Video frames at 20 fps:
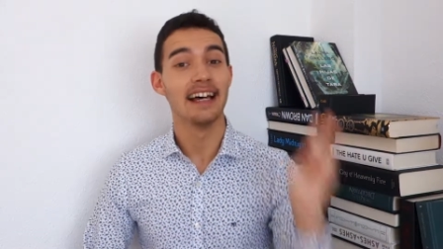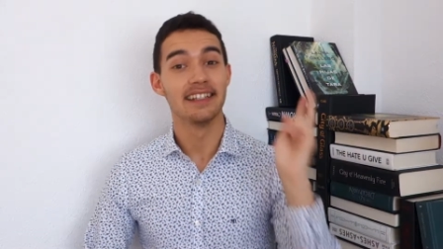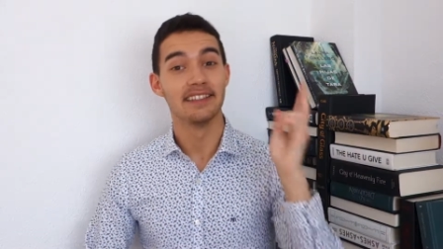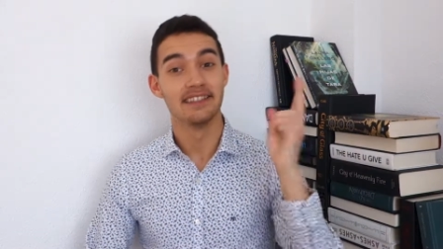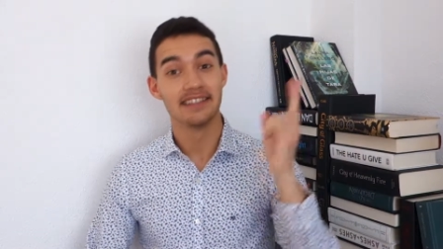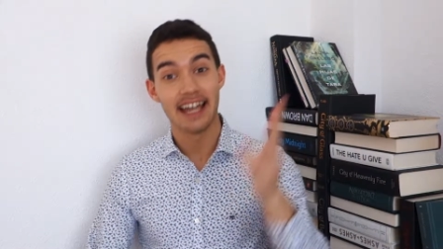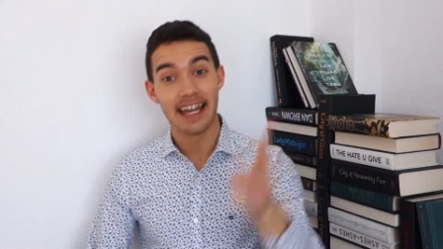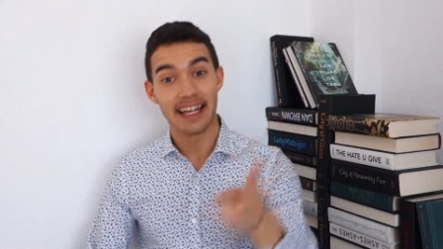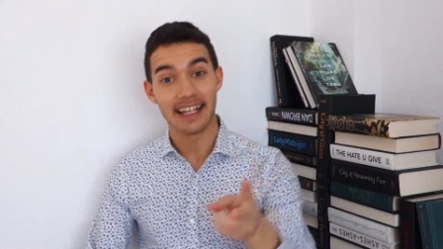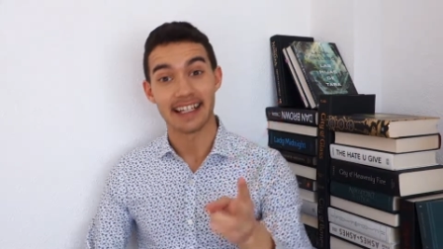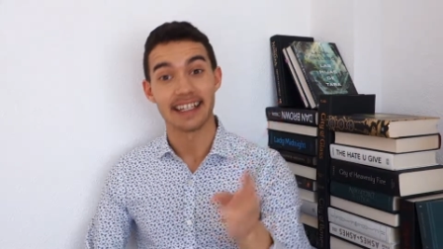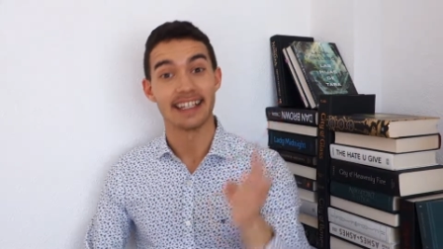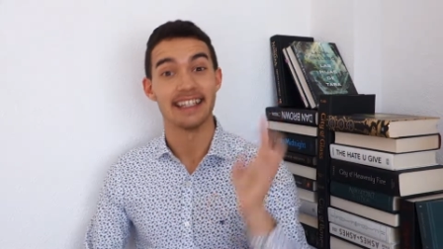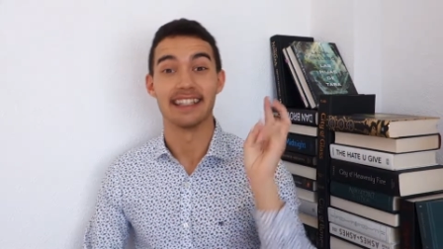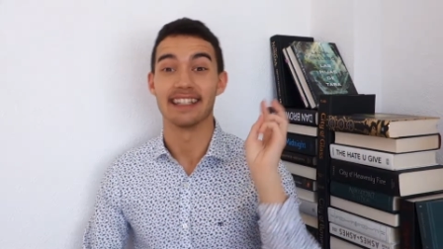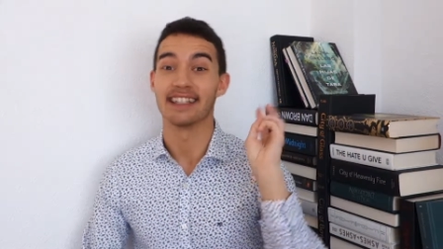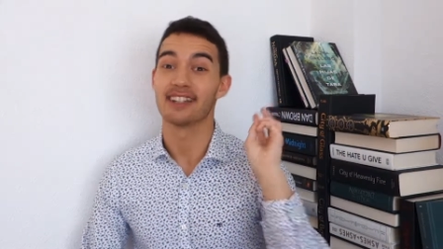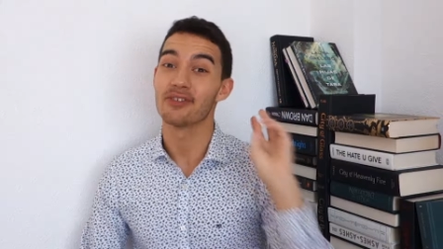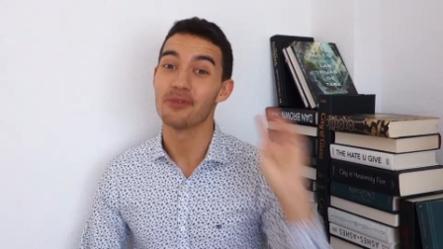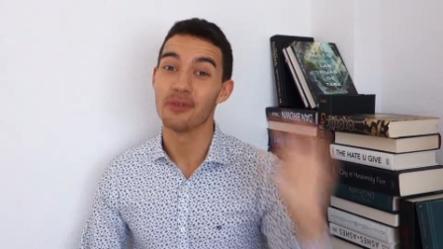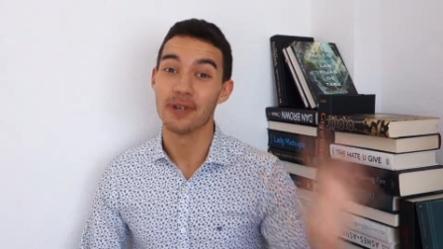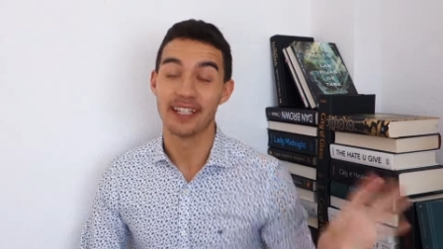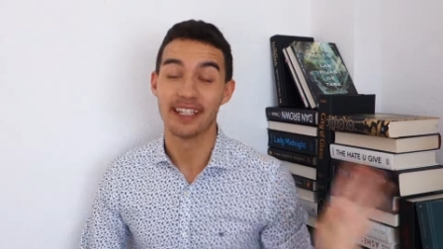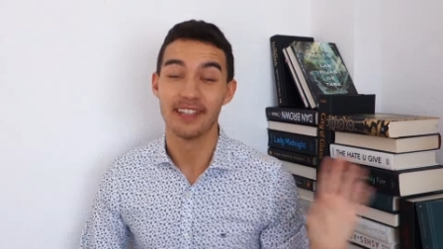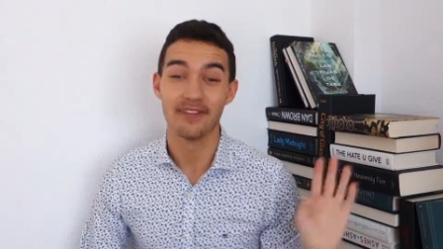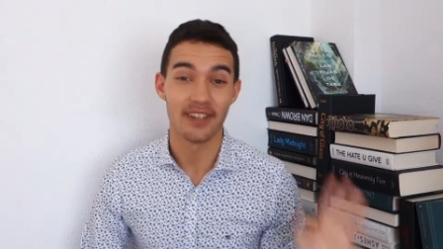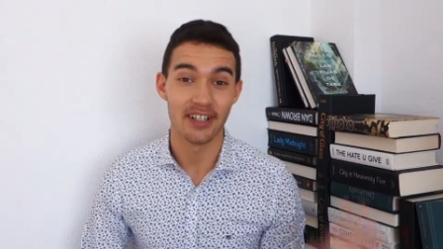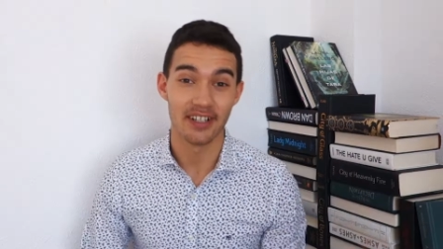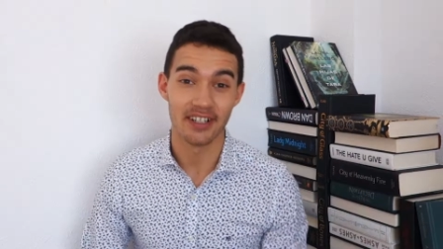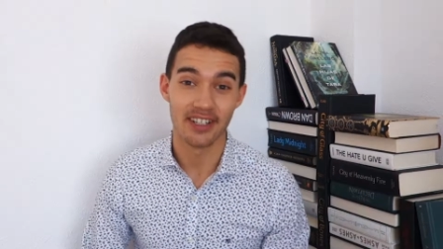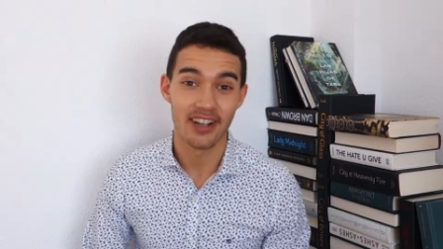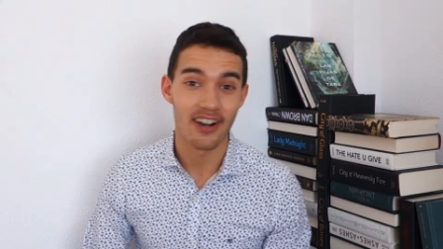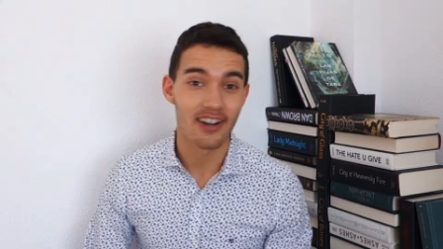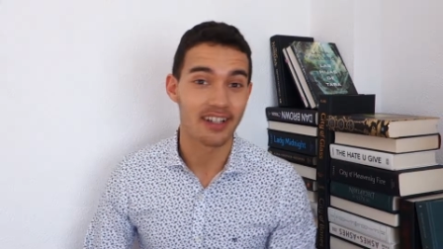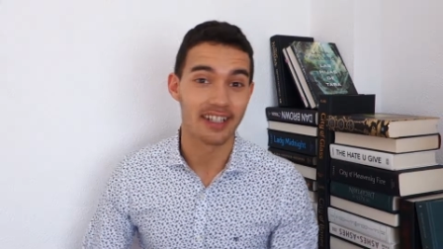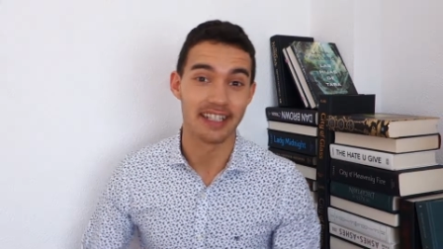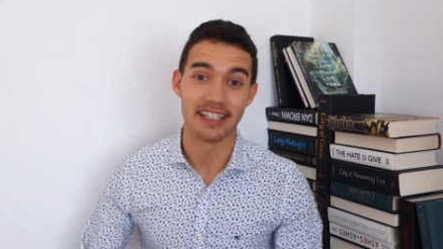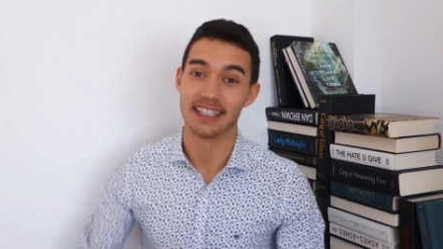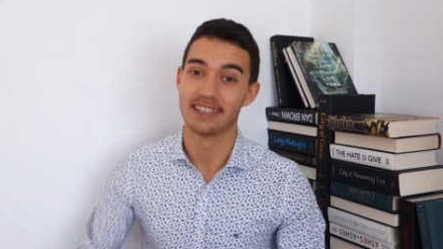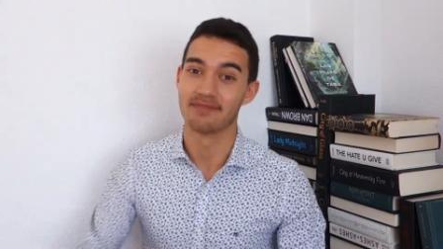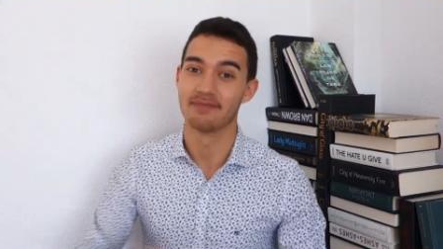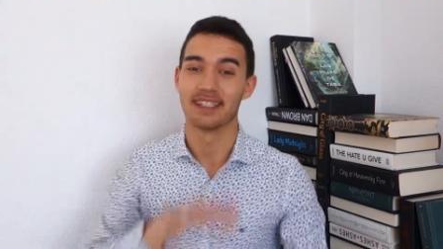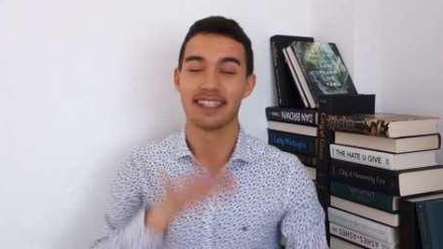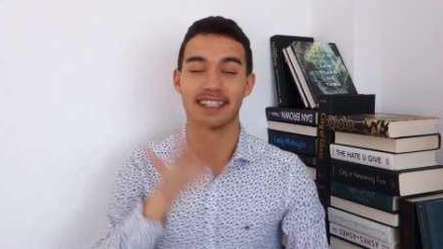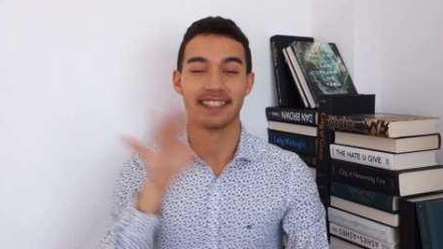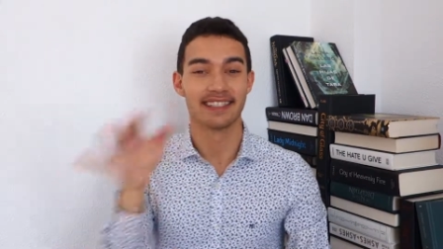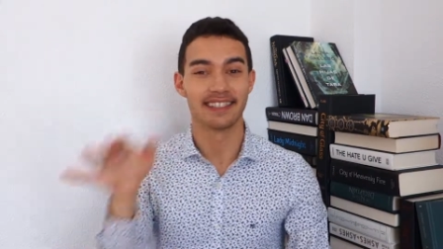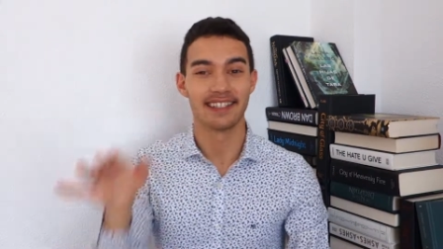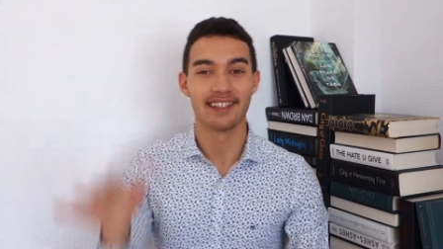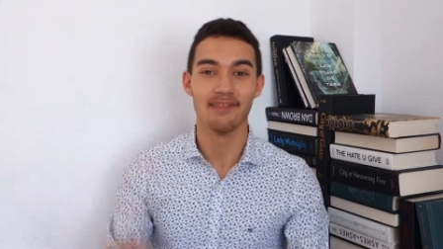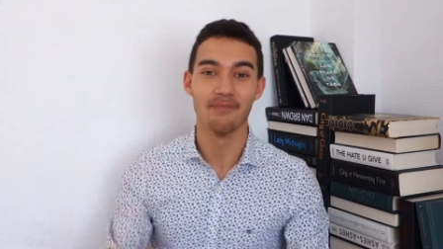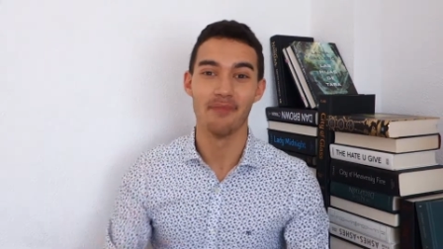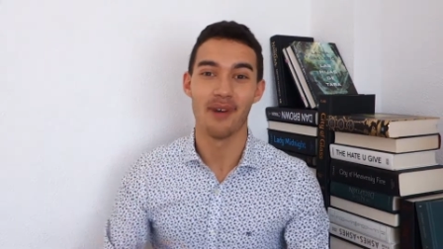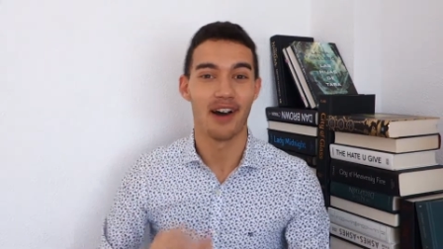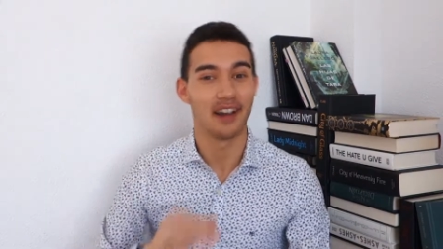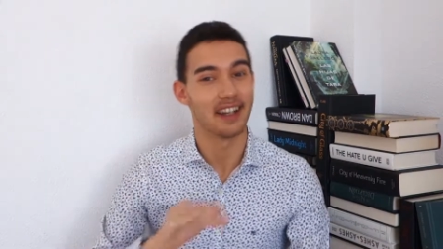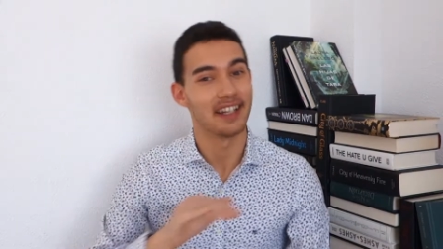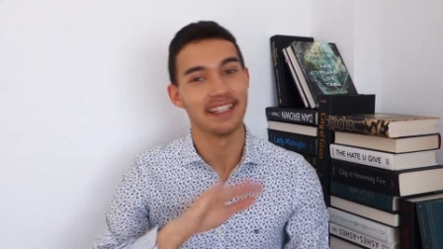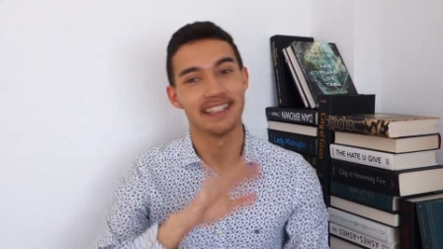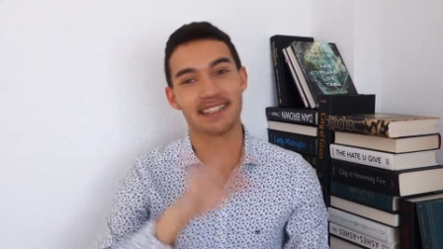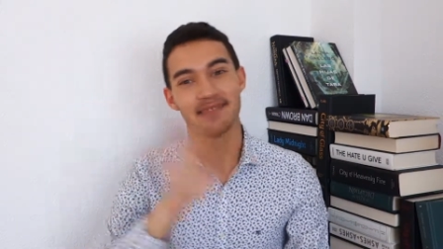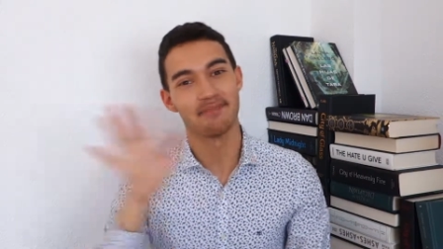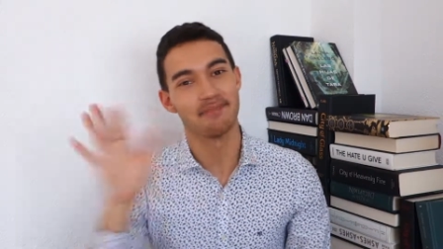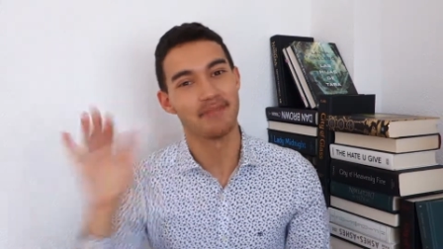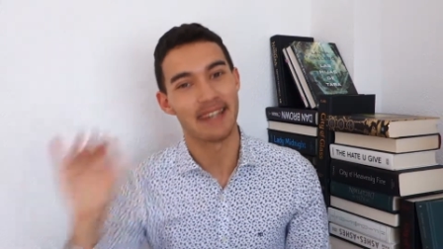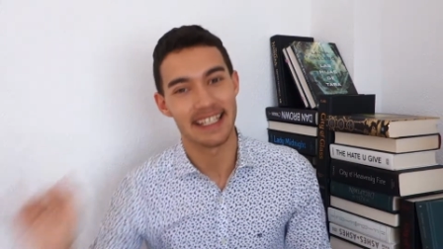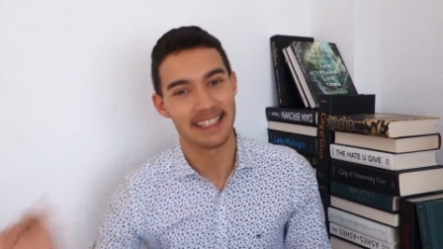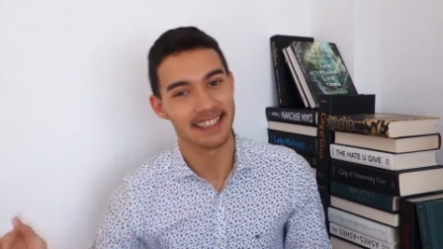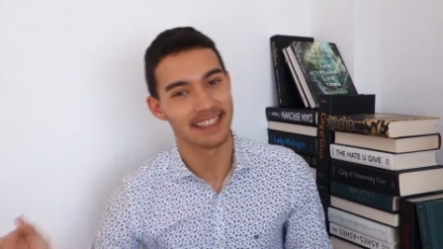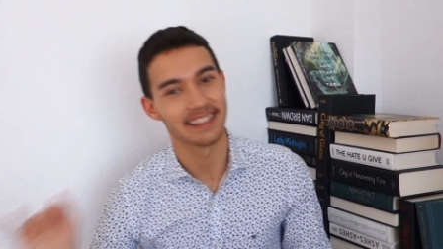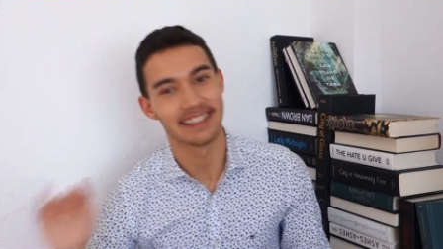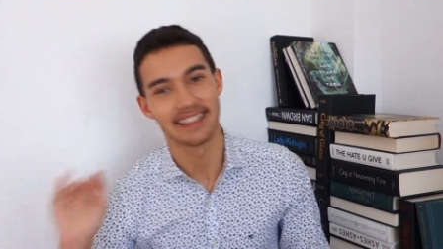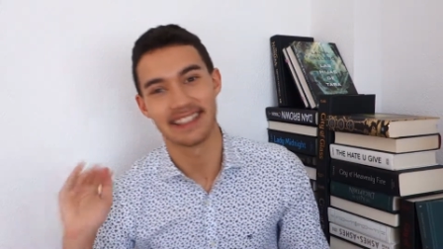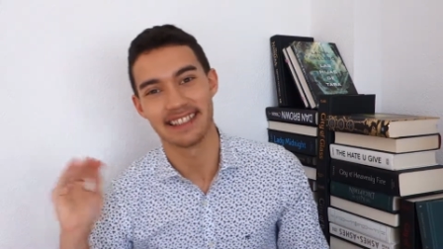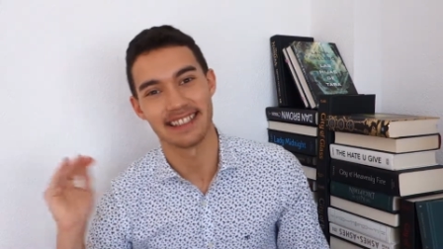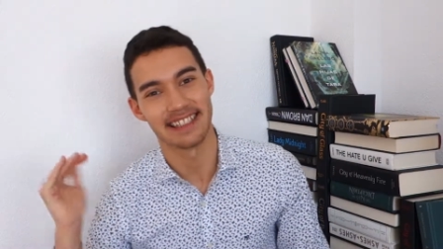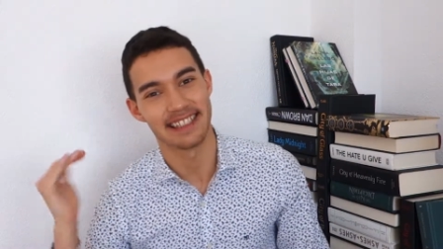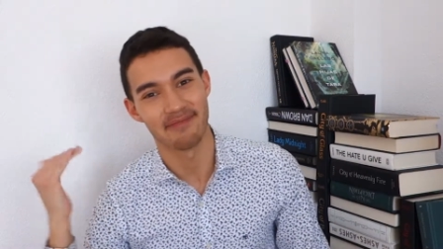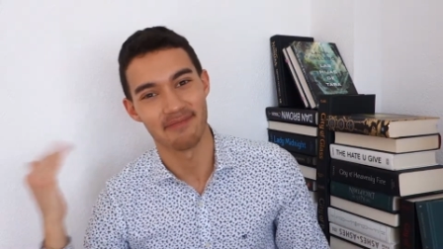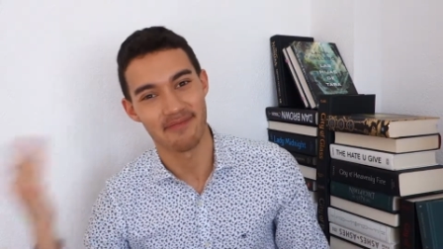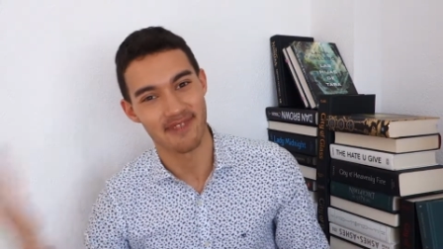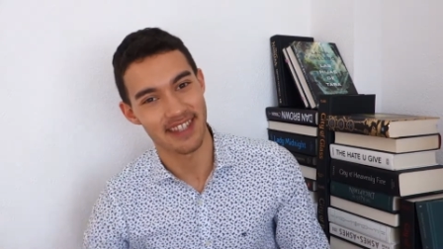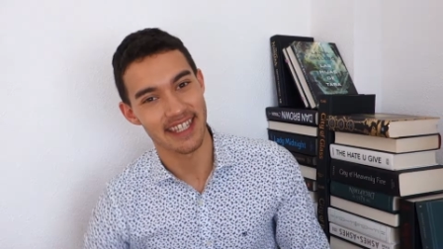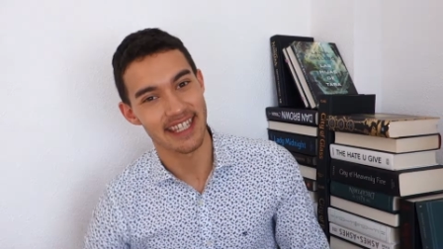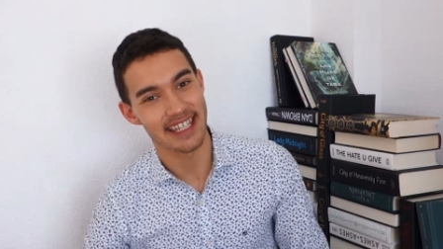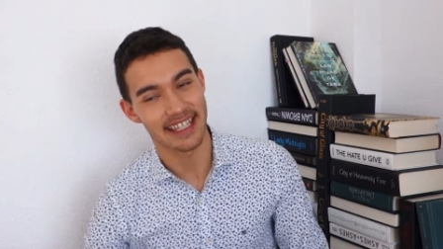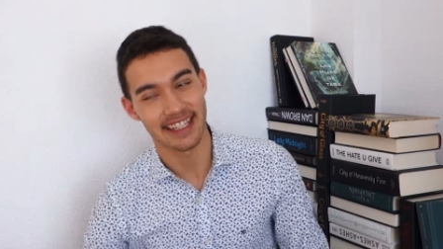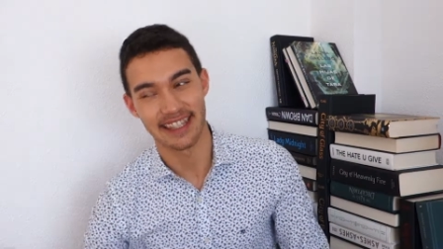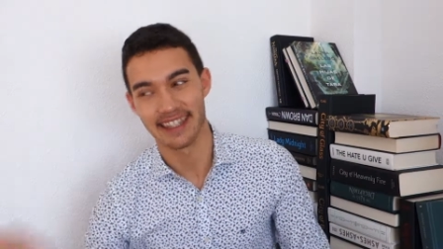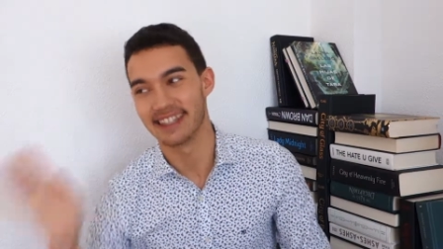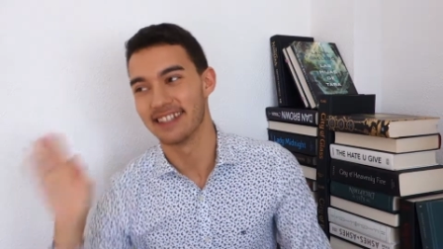Second, Queen of Air and Darkness, because come on, it's basically the same thing.